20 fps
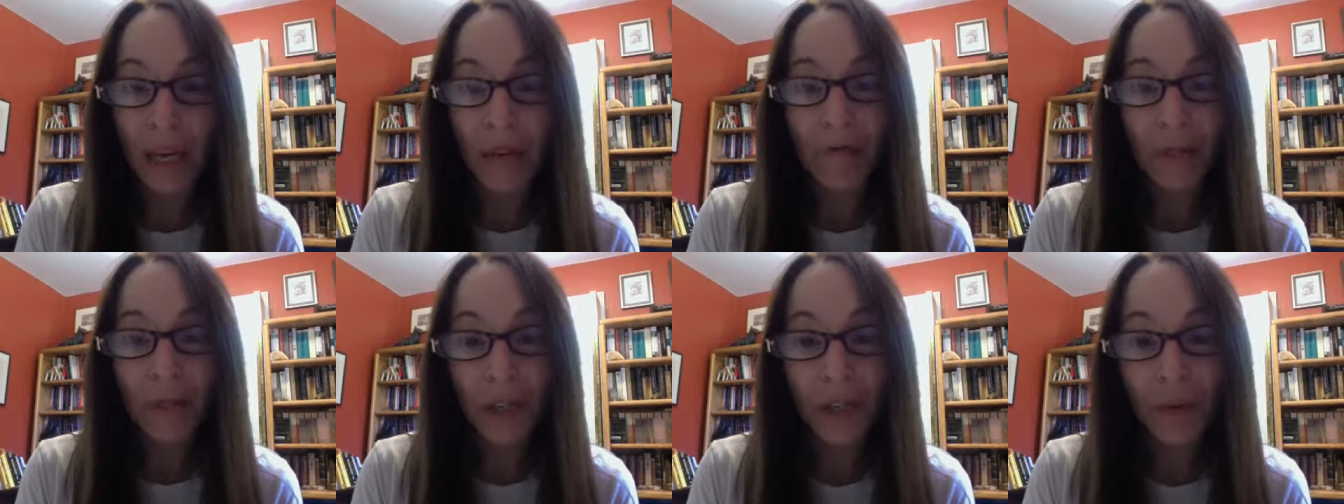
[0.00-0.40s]

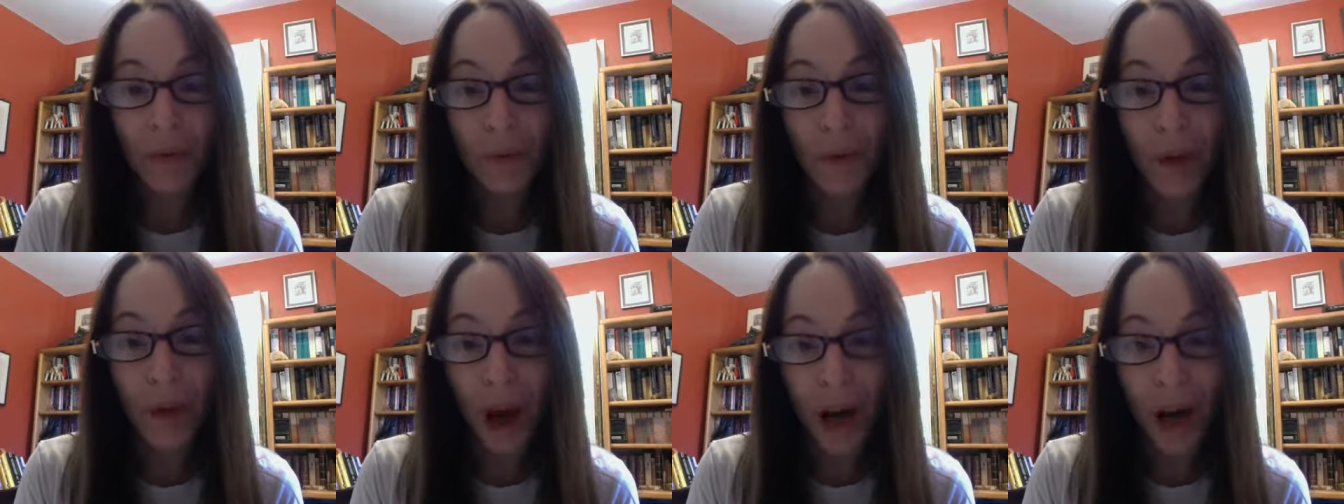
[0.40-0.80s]
a
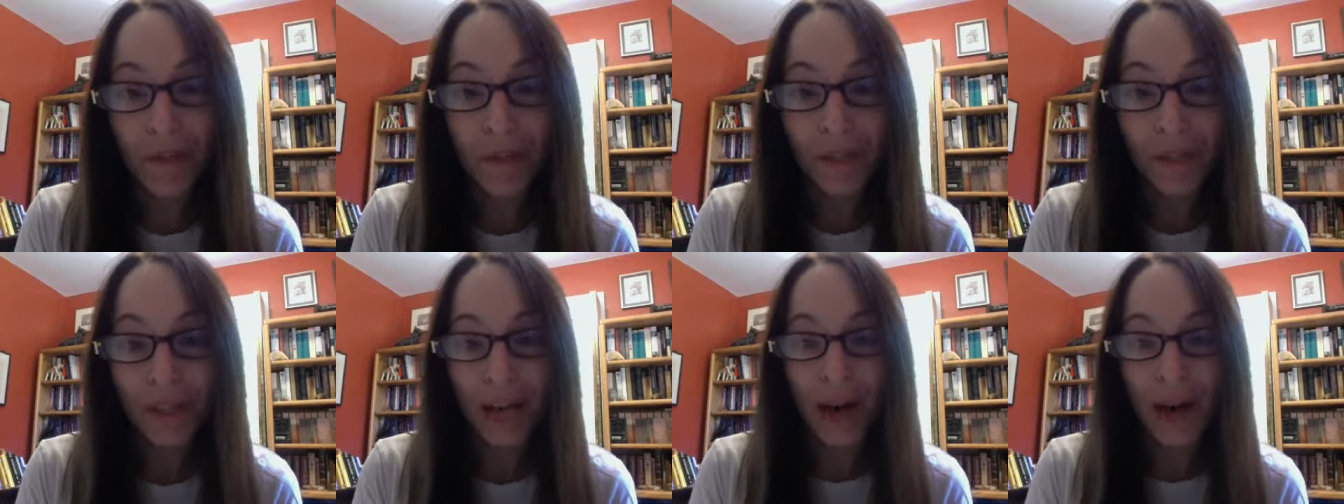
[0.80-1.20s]
virtual
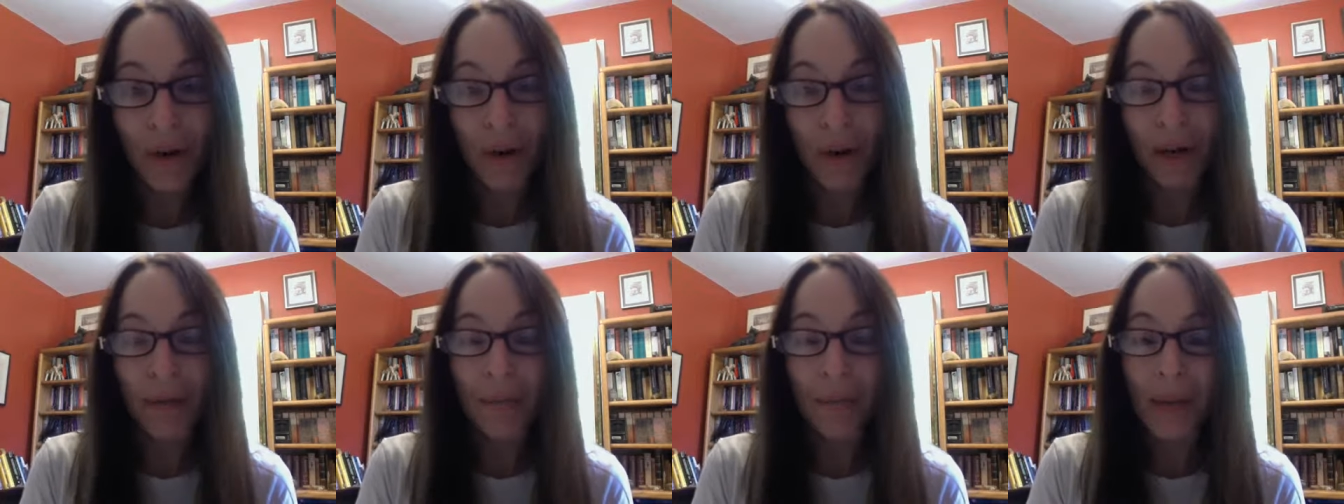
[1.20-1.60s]
office
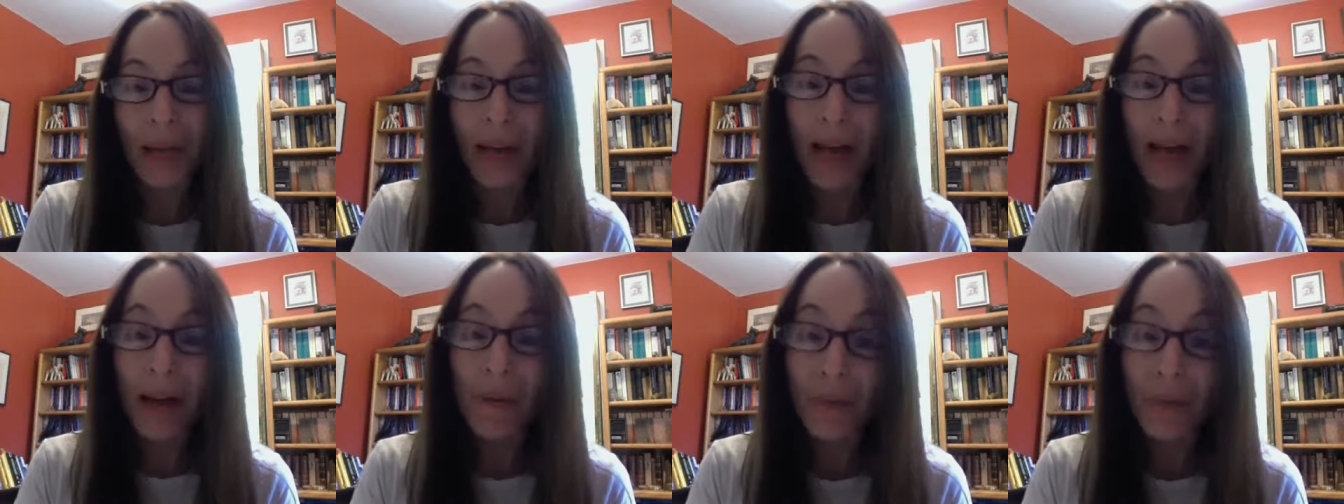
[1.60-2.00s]
hour,
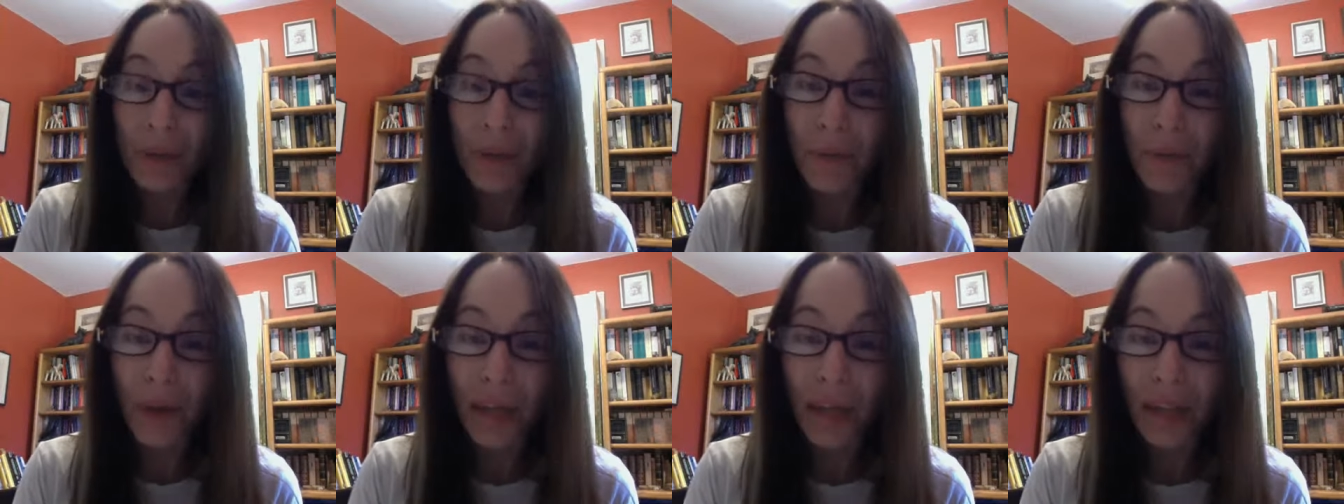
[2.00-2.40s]
and
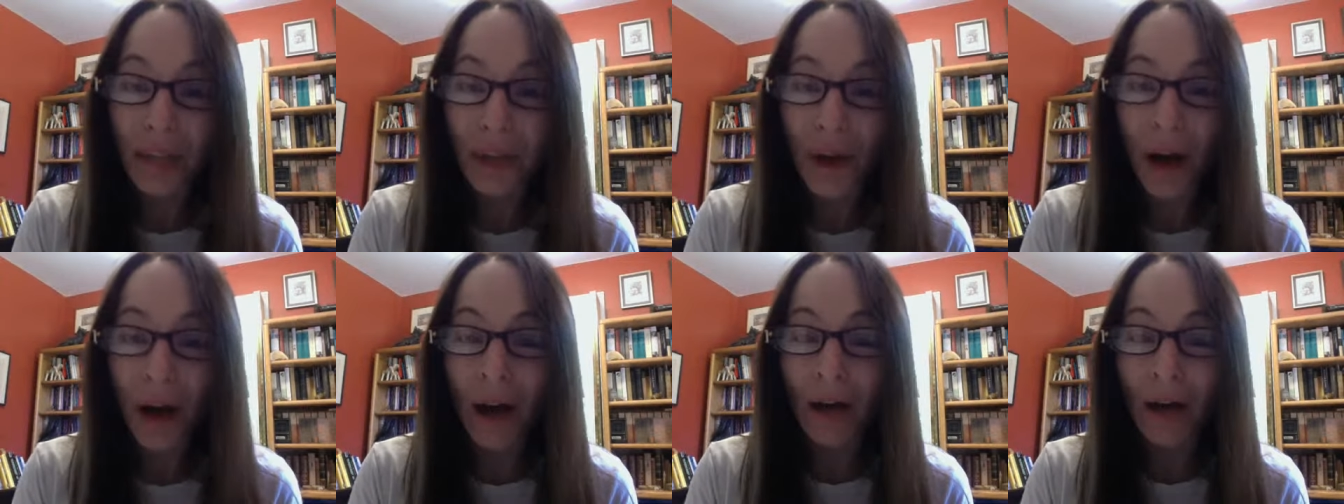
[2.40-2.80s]
so we can
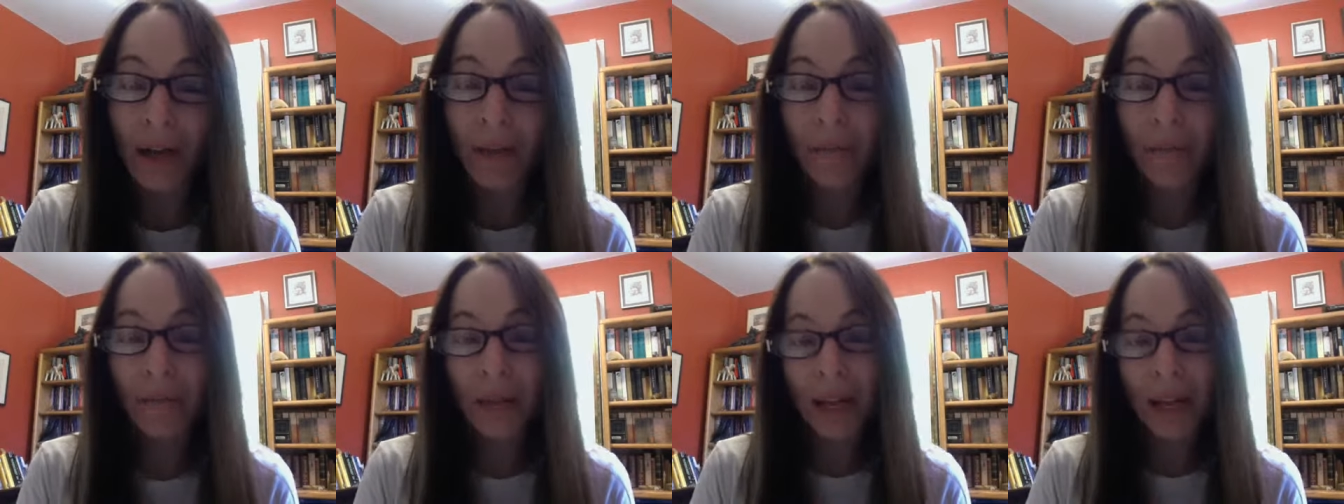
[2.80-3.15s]
talk.